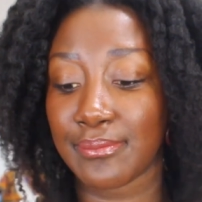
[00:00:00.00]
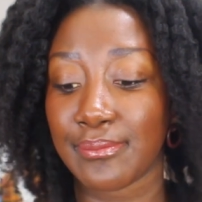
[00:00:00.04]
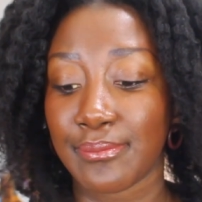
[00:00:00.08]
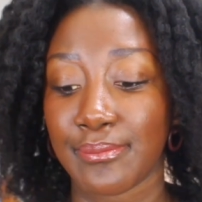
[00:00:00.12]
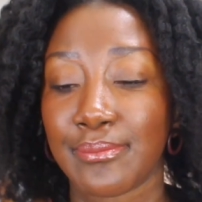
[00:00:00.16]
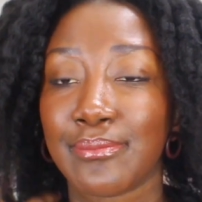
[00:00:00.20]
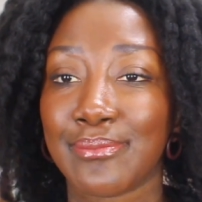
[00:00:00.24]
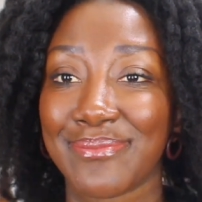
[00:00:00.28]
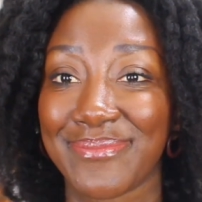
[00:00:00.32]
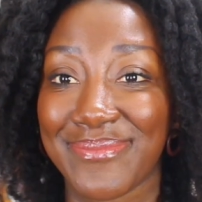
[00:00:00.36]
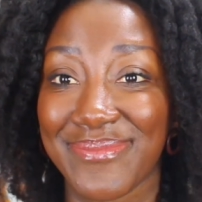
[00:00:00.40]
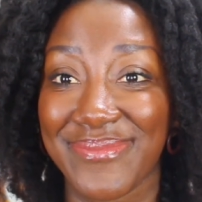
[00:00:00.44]

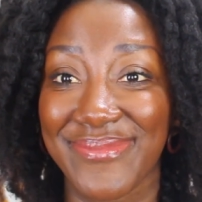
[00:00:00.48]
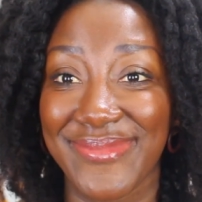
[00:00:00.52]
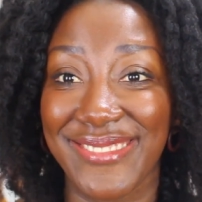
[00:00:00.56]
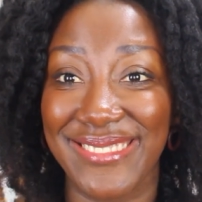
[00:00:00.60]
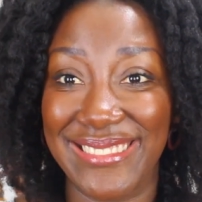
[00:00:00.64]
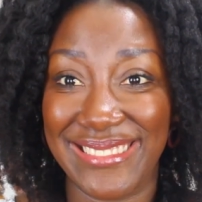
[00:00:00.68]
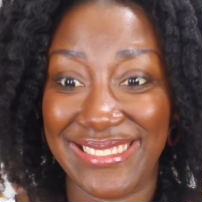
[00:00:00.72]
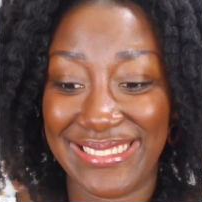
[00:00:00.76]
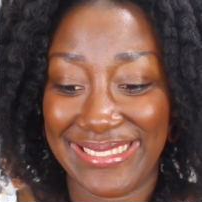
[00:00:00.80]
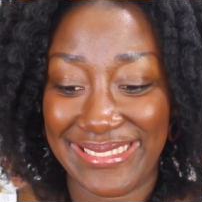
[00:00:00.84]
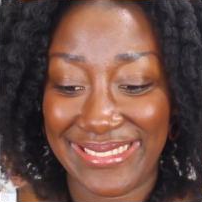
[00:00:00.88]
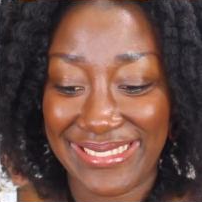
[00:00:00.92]
bit more
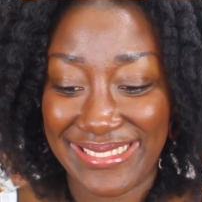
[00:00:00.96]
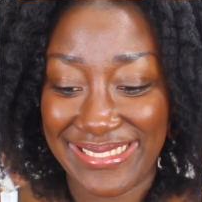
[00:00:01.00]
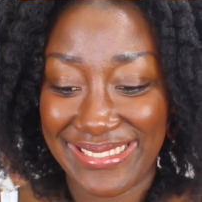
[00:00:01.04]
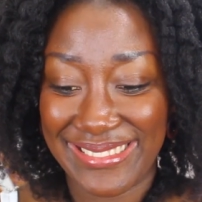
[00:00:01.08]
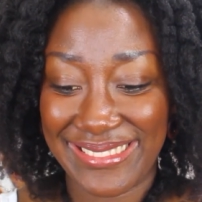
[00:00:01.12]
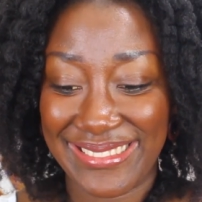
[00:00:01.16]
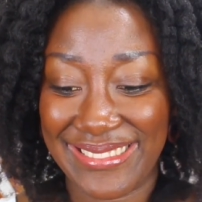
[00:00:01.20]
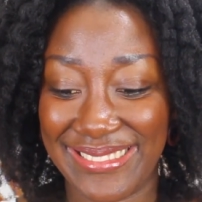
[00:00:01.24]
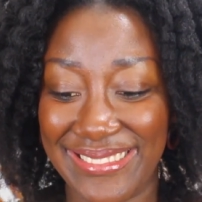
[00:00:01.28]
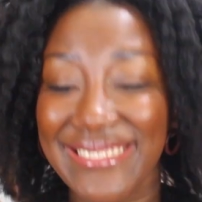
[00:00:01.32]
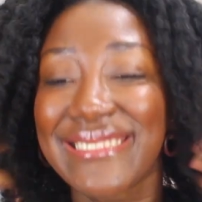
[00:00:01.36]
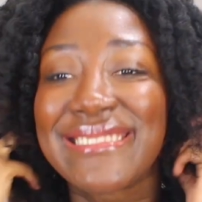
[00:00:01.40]
thicker than
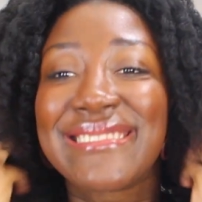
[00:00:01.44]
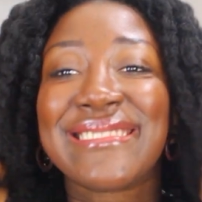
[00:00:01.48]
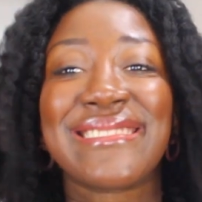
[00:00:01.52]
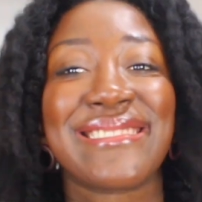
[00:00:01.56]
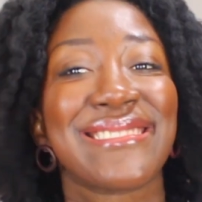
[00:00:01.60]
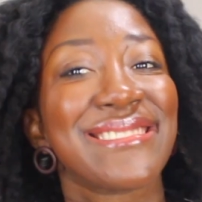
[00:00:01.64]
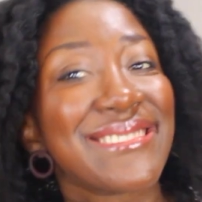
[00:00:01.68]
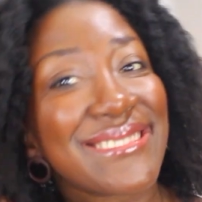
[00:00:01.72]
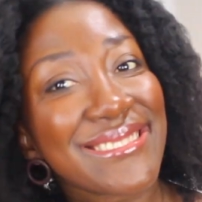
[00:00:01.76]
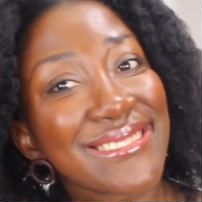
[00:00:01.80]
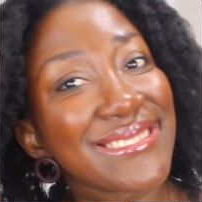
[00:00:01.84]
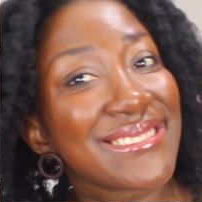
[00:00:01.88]
it used to
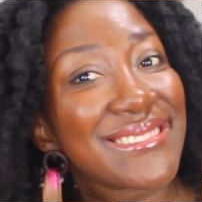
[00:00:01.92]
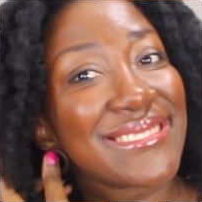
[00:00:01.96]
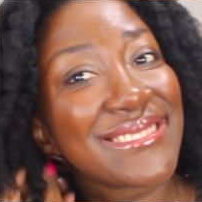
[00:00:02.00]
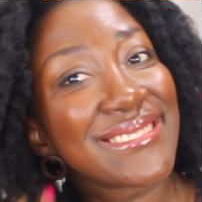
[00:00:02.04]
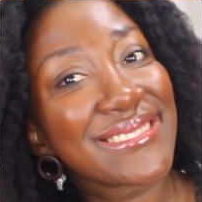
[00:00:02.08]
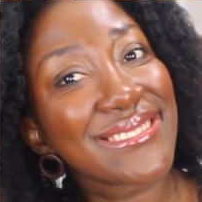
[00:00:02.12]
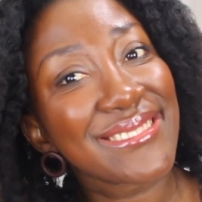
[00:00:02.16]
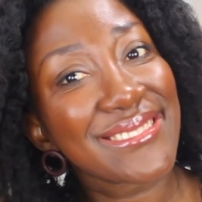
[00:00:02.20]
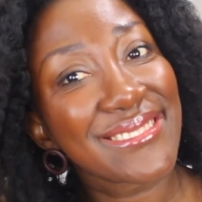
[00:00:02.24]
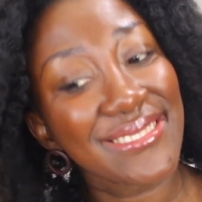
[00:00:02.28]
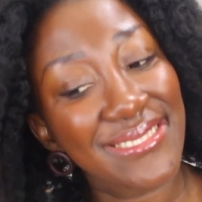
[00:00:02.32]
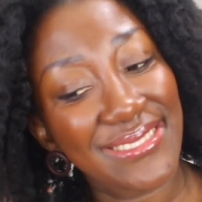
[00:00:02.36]
look,
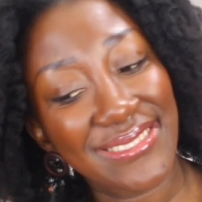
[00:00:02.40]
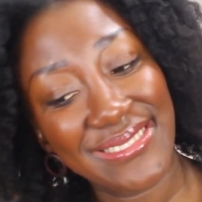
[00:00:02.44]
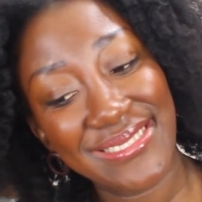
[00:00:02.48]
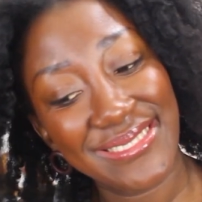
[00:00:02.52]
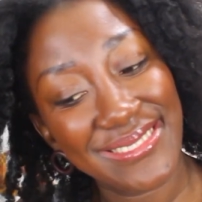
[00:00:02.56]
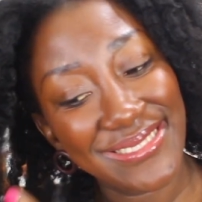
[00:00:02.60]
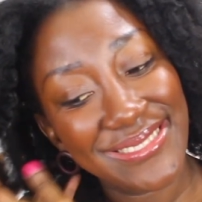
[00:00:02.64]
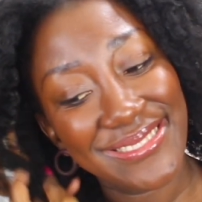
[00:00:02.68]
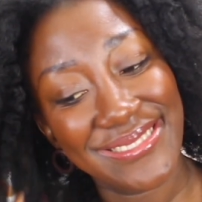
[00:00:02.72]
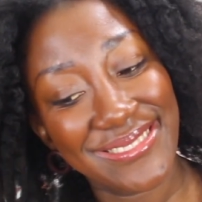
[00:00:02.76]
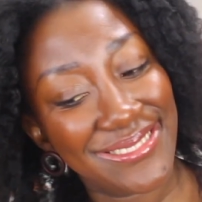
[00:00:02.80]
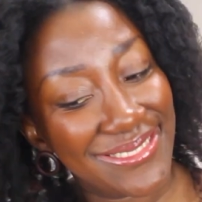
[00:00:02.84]

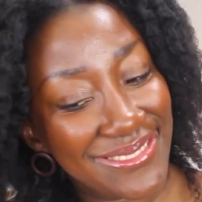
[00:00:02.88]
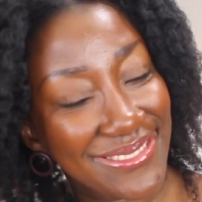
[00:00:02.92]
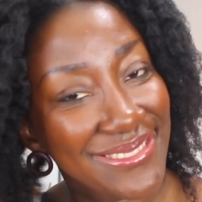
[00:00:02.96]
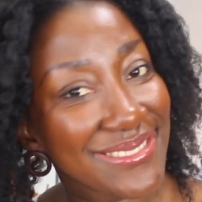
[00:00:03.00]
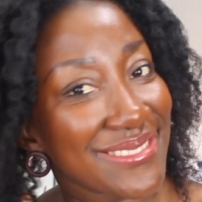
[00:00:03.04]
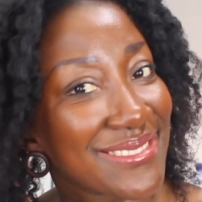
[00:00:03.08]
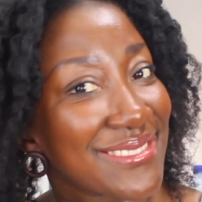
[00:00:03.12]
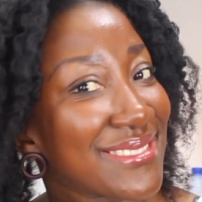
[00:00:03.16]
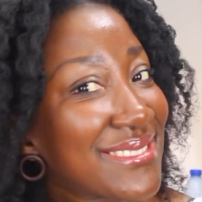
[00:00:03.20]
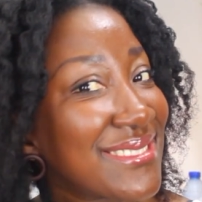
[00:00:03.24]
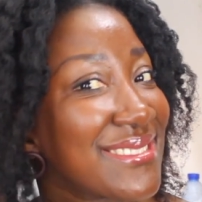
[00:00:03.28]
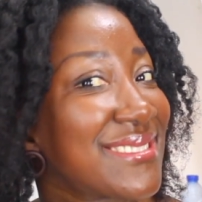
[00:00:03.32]
and my
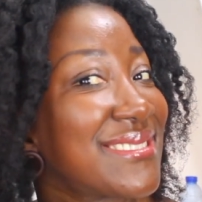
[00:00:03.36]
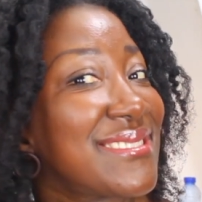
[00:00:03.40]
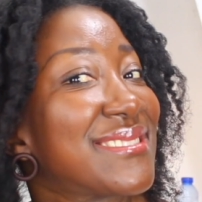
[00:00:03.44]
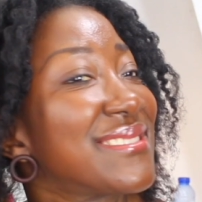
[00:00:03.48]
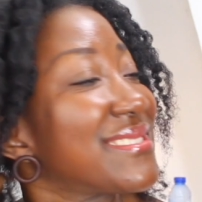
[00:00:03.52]
hair feels